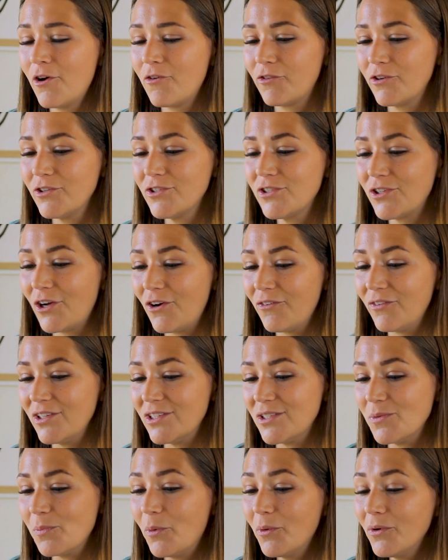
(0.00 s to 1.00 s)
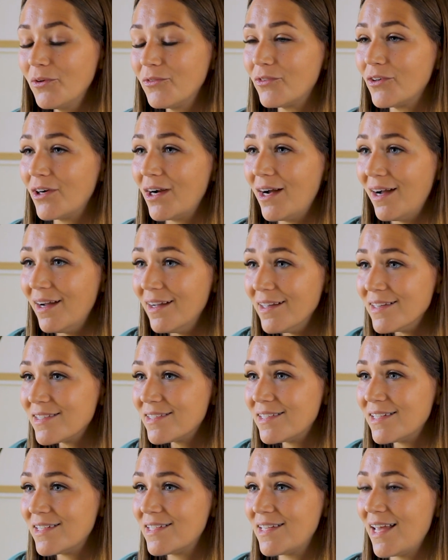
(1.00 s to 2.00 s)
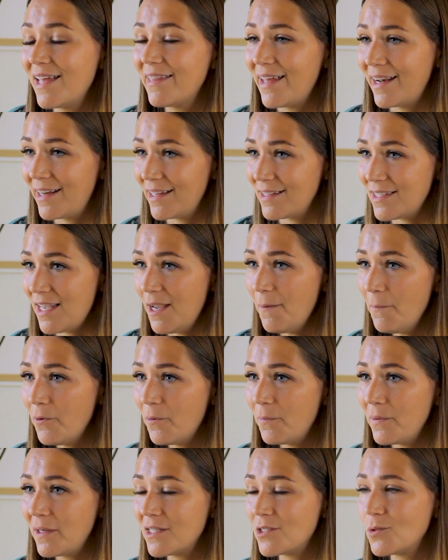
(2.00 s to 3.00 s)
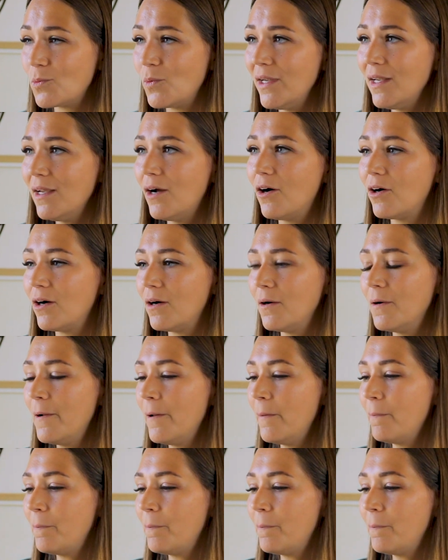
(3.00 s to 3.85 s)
First off, it's important for us to set that example because we are